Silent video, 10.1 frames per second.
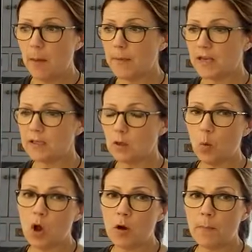because the
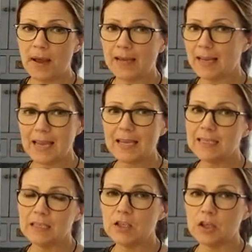World Bank
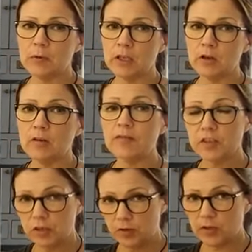isn't doing enough
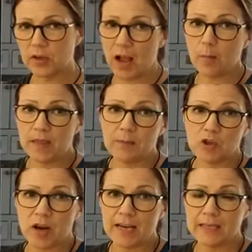to help them
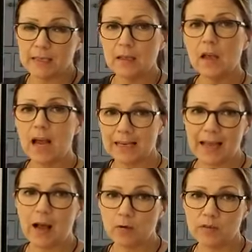trade and
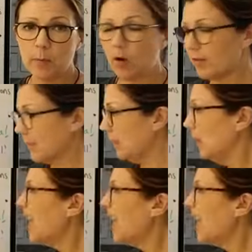get out of poverty.